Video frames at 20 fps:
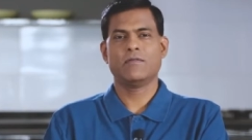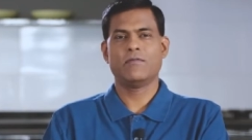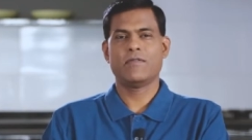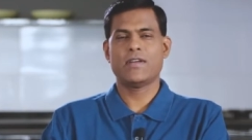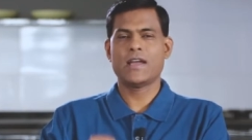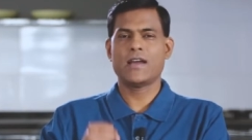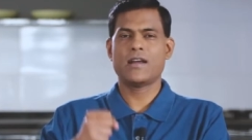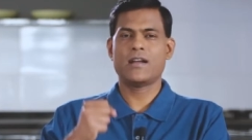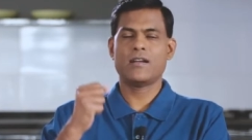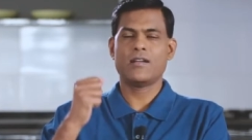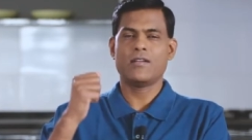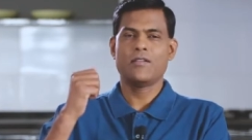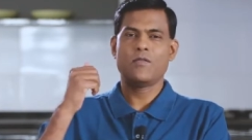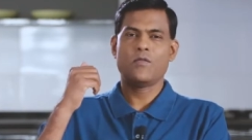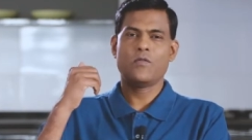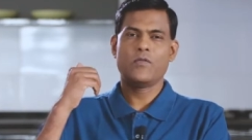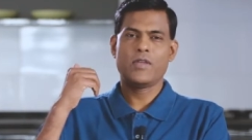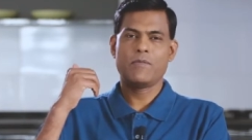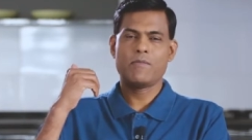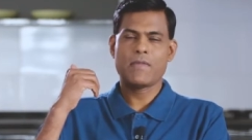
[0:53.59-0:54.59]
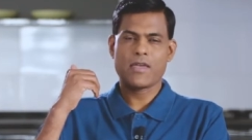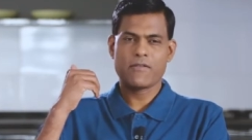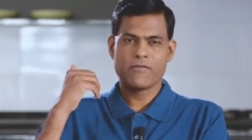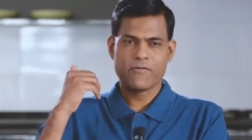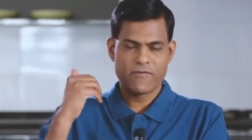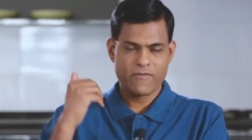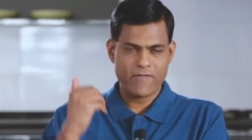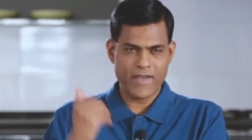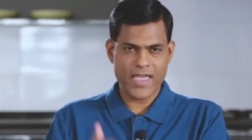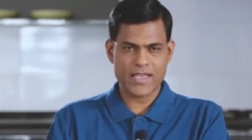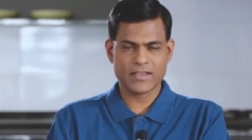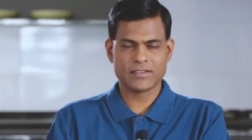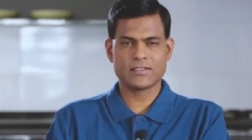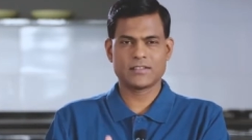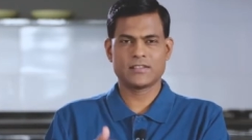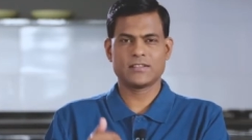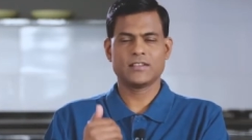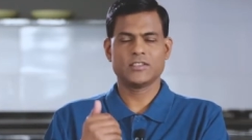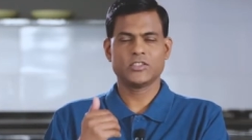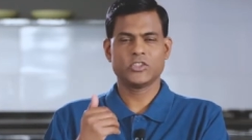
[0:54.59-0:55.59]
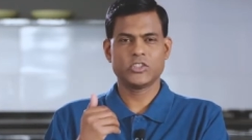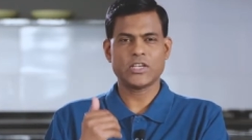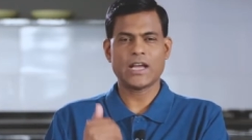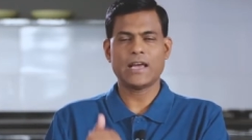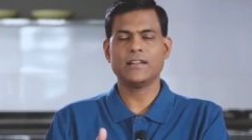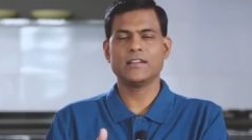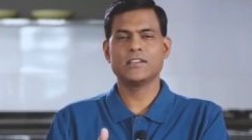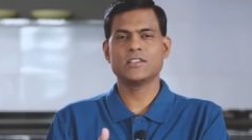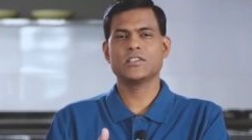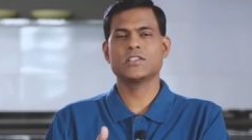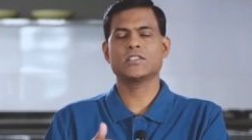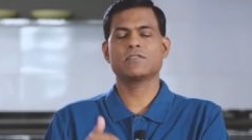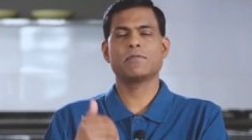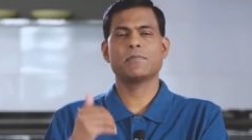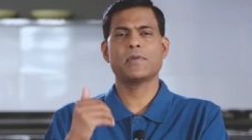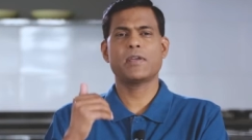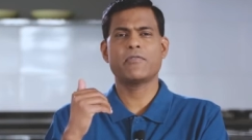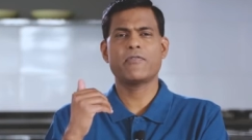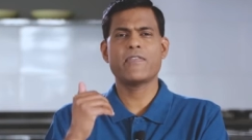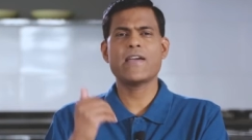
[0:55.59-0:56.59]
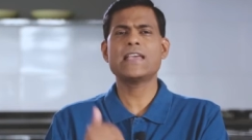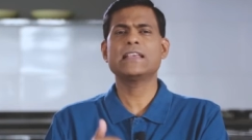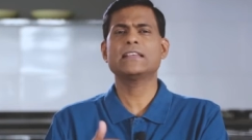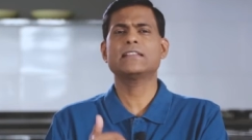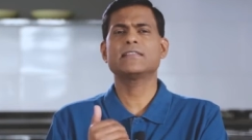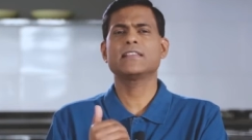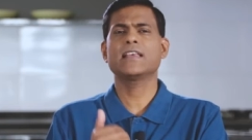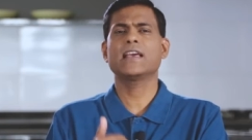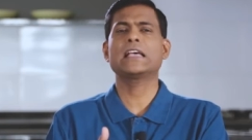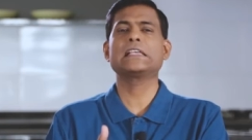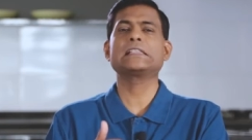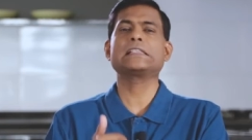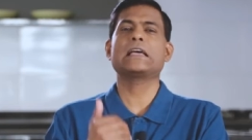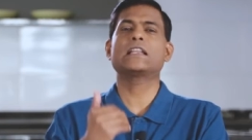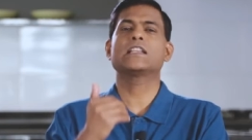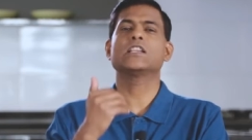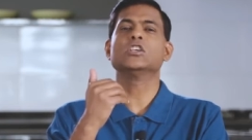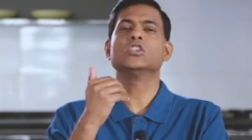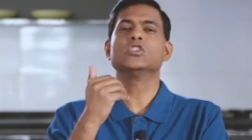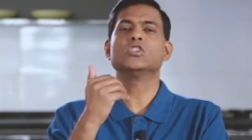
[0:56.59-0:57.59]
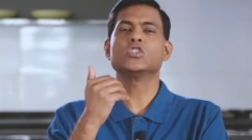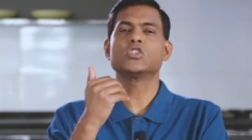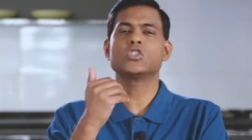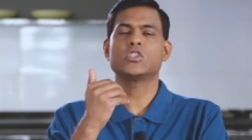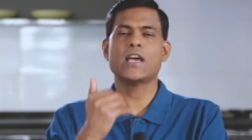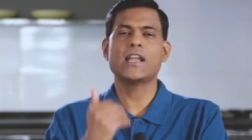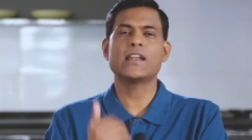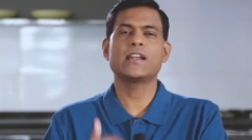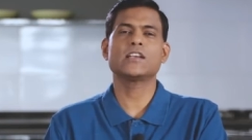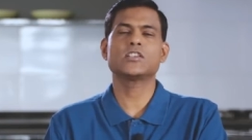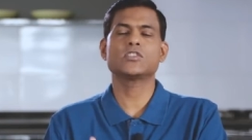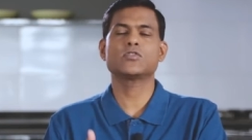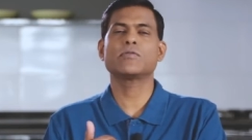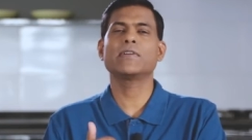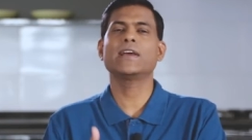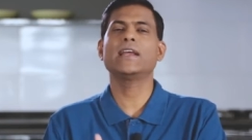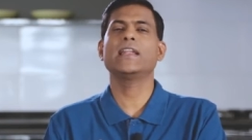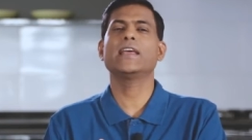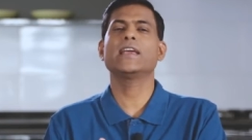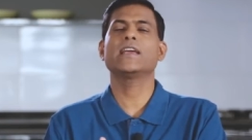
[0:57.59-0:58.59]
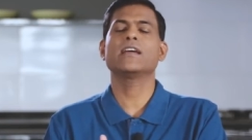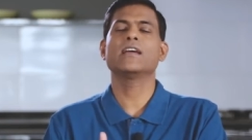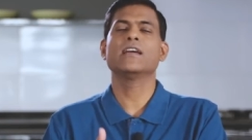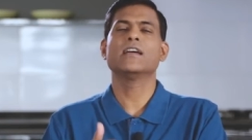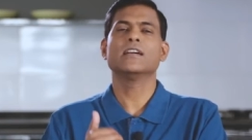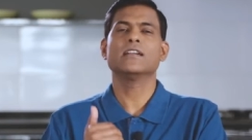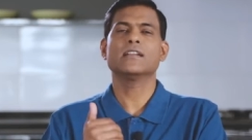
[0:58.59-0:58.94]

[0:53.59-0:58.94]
where we may face challenges, we may face things that send us reeling